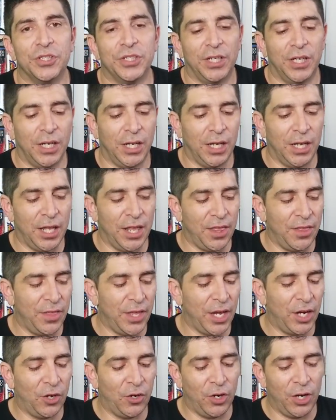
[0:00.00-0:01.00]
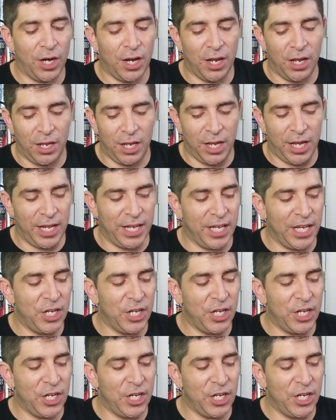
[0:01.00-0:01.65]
that are in each